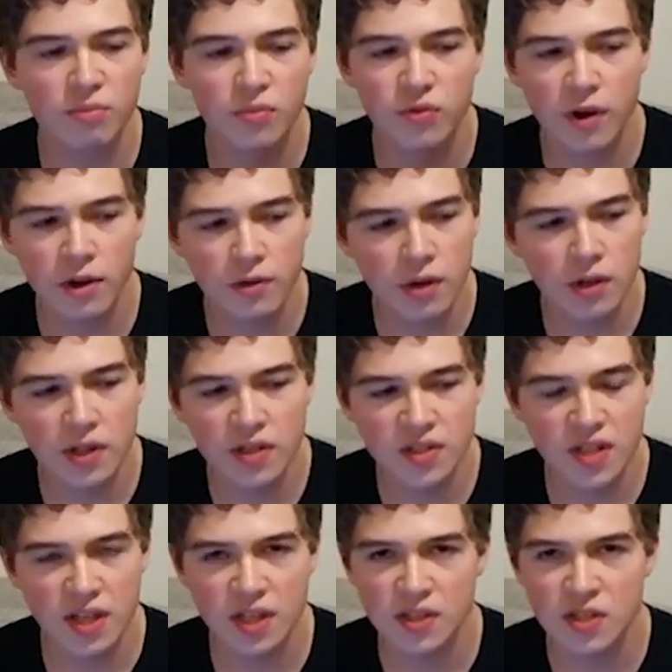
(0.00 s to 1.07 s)
very
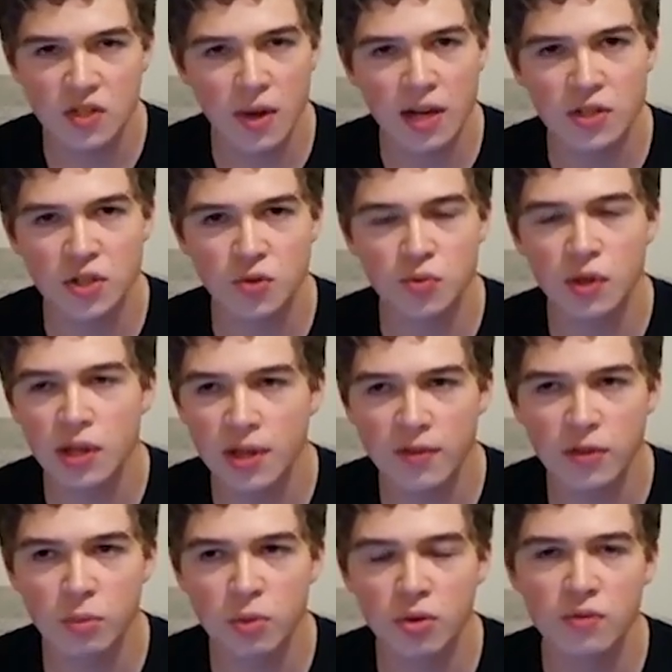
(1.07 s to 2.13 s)
realistic, and so I just really loved
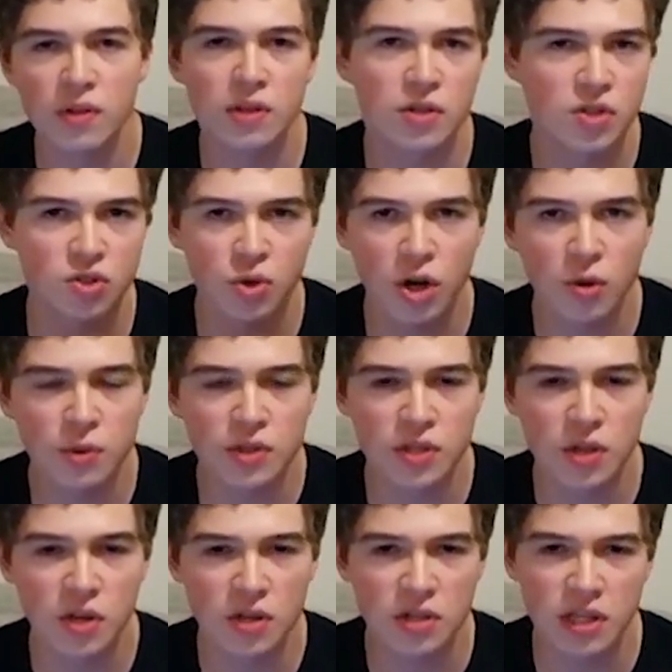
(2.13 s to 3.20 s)
the movie. The story was
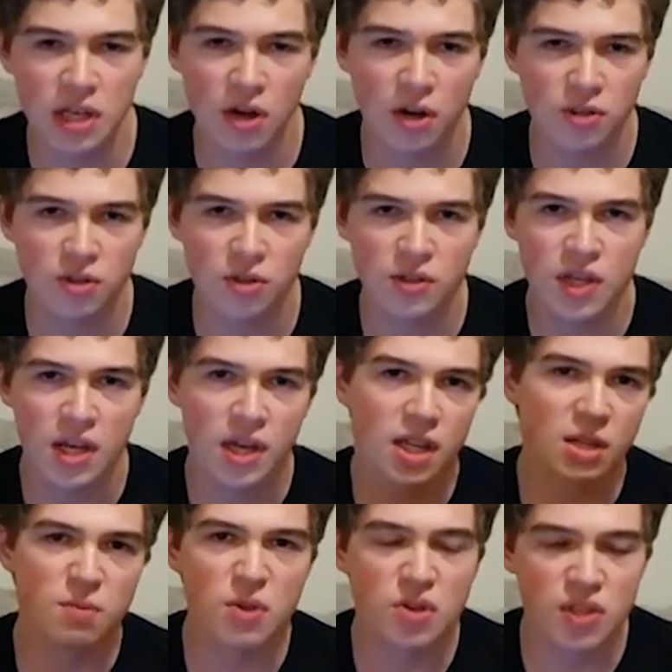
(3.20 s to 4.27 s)
good, the characters,
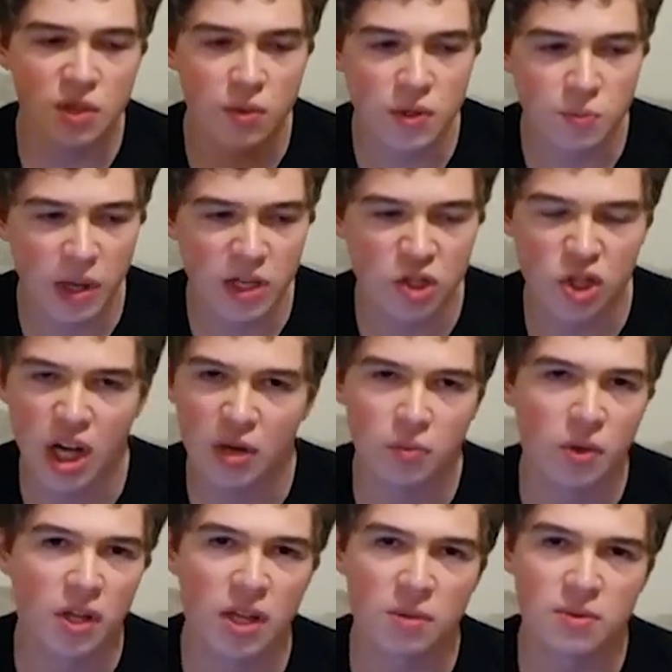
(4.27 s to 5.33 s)
the music was by John
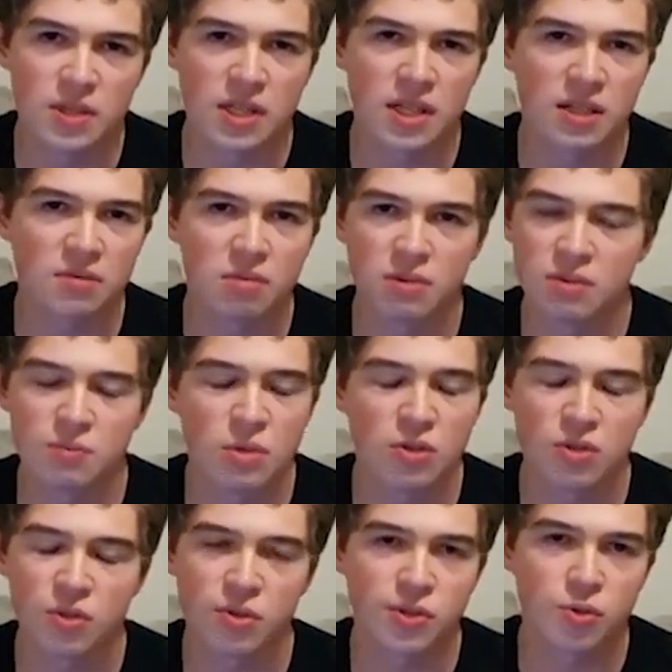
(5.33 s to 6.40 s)
Williams, and the
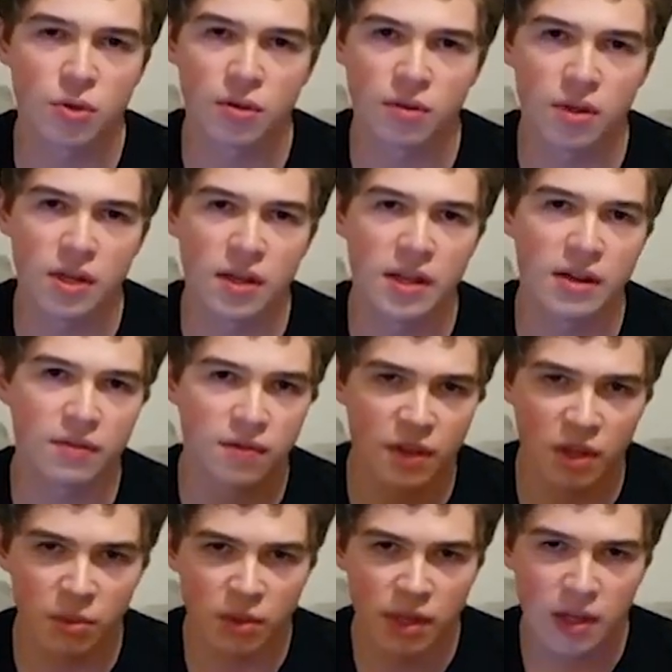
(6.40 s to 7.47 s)
musical score in that
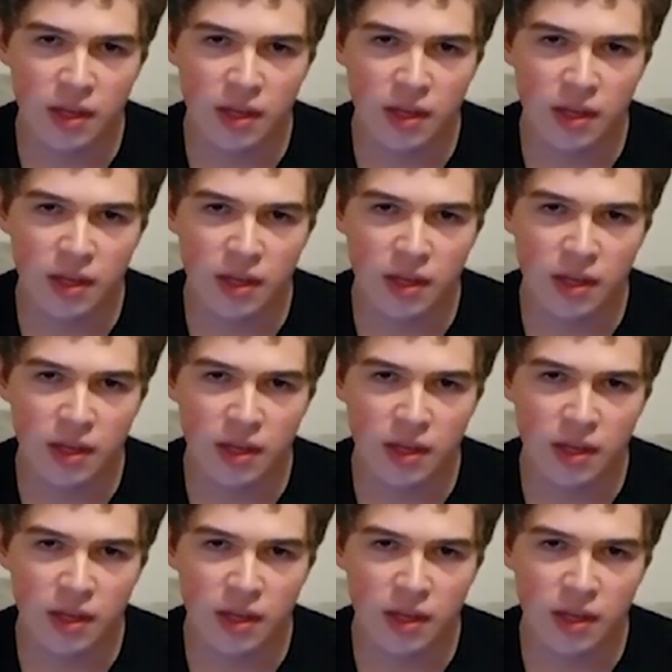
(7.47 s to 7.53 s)
film